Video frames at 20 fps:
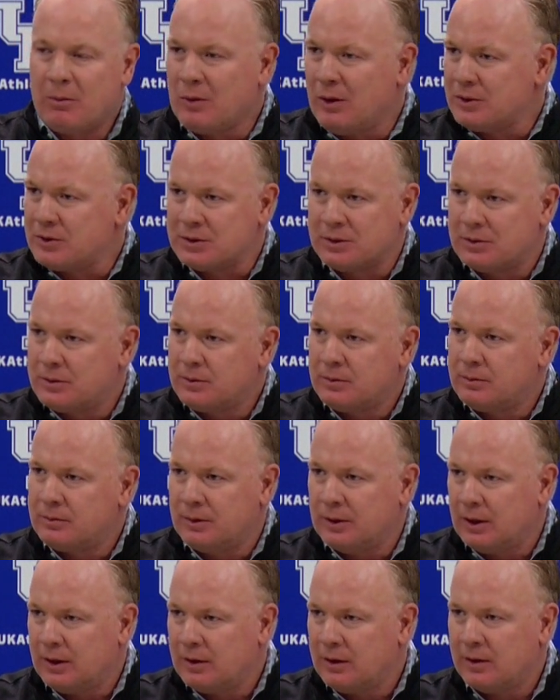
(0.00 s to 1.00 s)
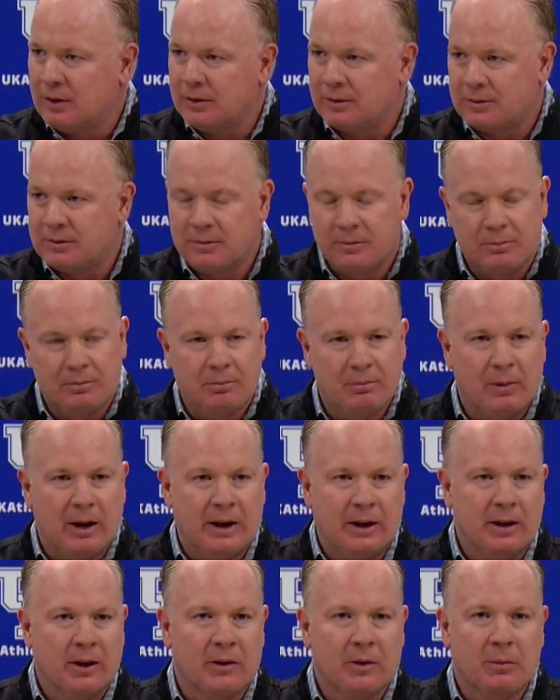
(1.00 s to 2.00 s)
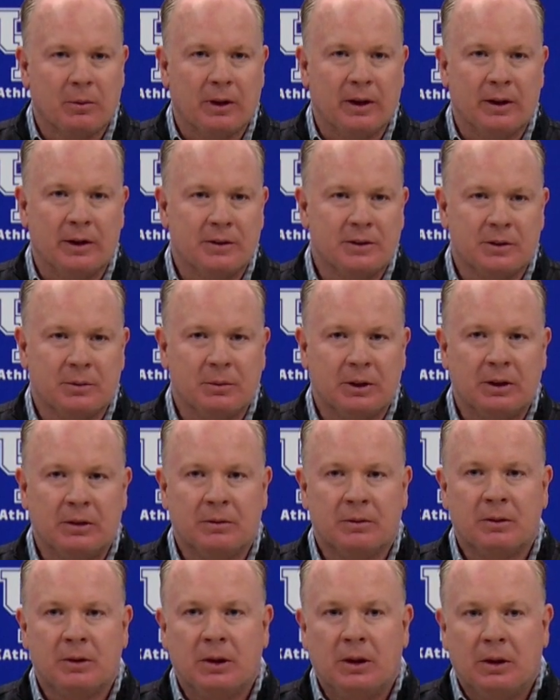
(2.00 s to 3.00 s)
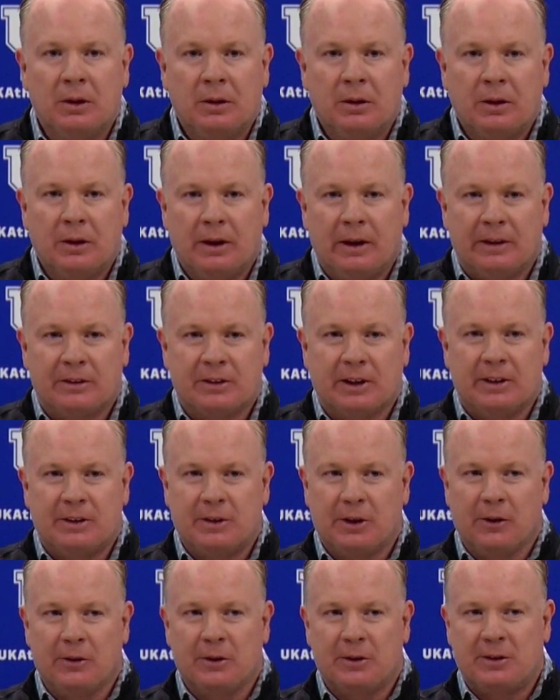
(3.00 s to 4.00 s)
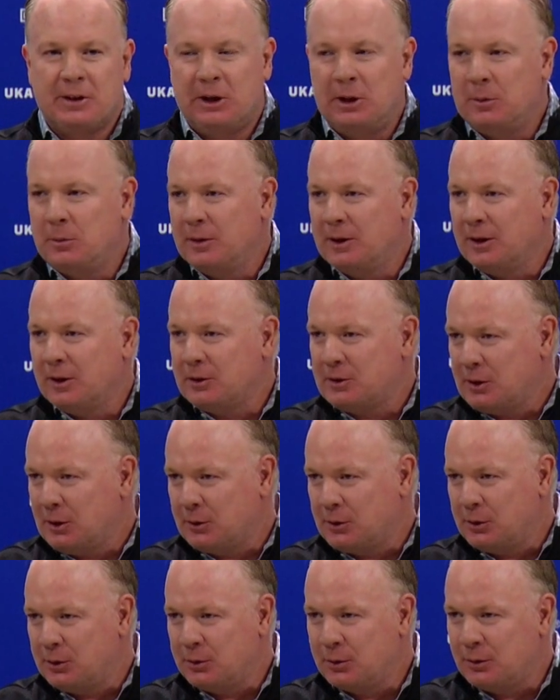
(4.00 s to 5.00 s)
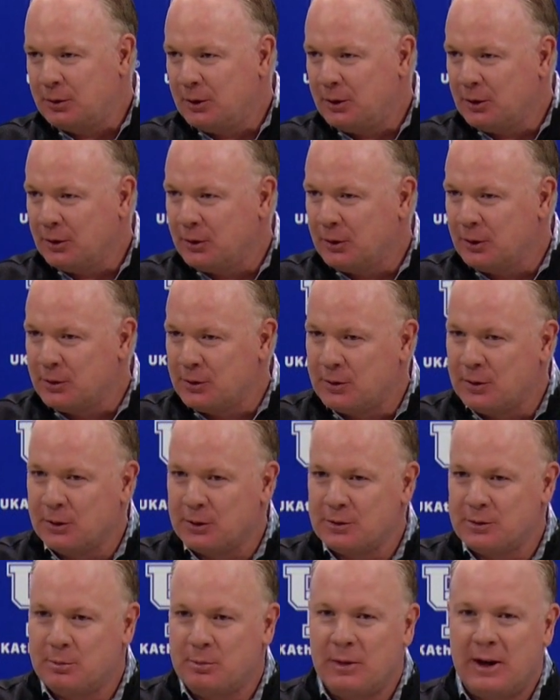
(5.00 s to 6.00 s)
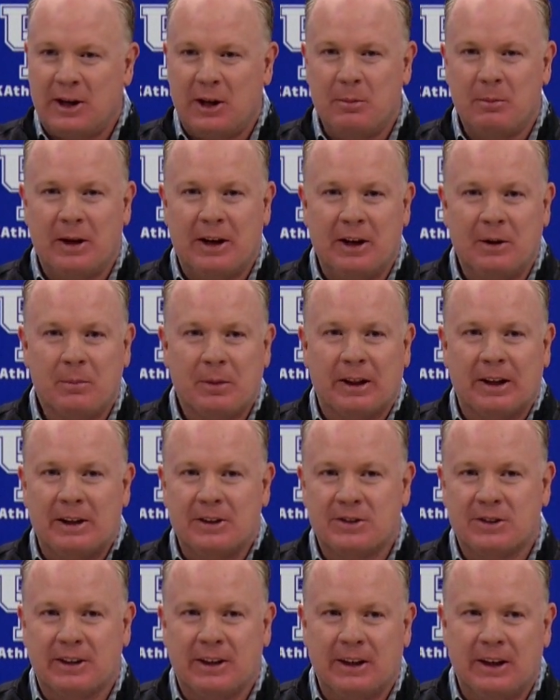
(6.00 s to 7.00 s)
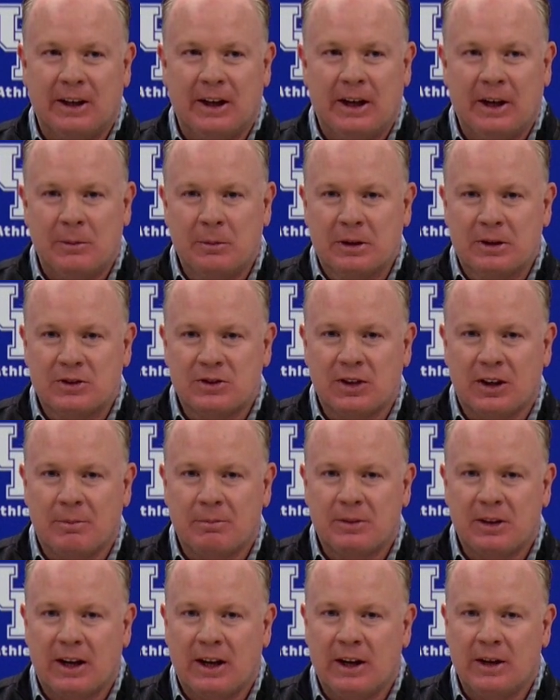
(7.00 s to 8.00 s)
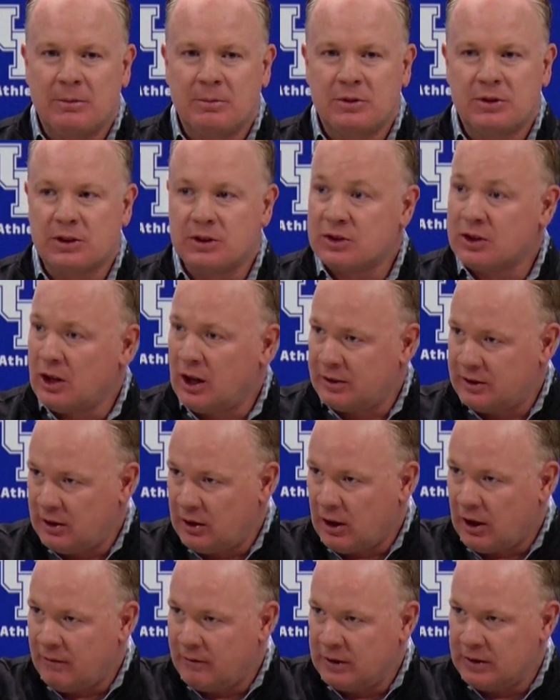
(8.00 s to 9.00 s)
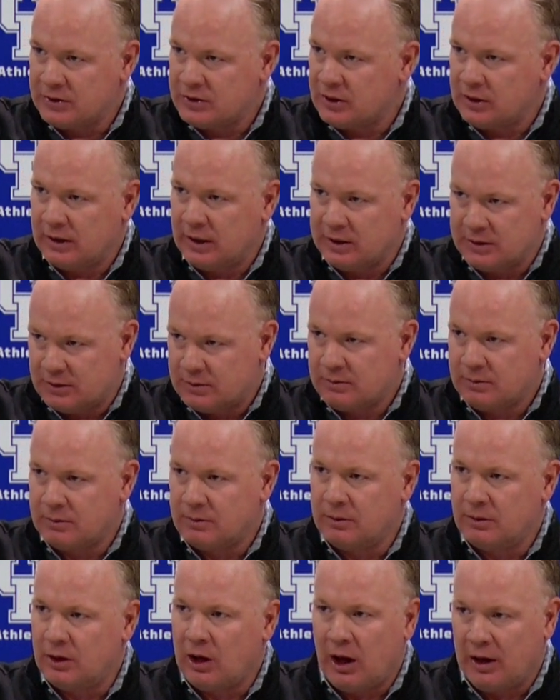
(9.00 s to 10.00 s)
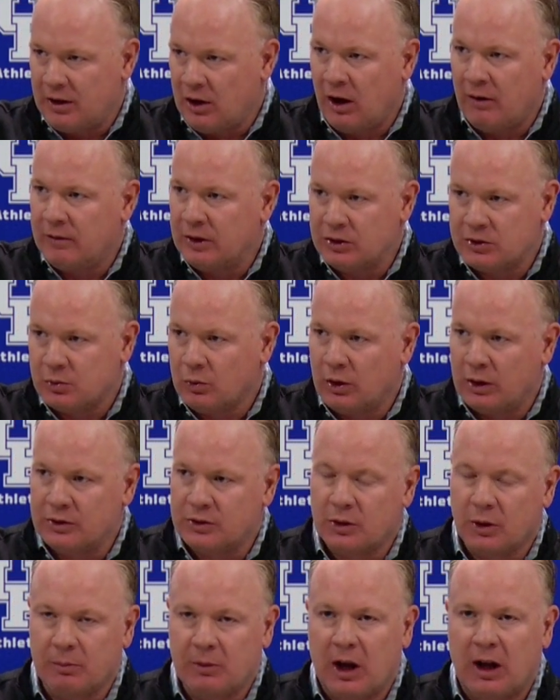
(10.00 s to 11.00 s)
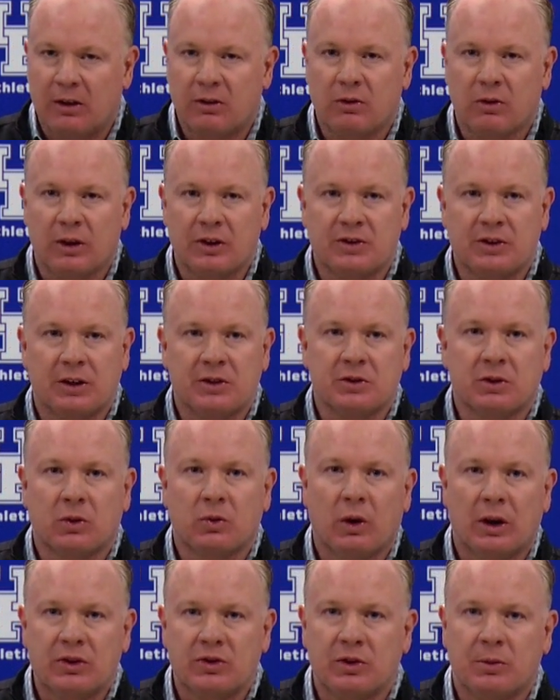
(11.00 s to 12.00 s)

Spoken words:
That wasn't, there's many other plays. I mean, as I tell the team, and I'll tell you, there's many, many plays in a game, and sometimes it's not the obvious, and that's not an obvious one, so I'm not criticizing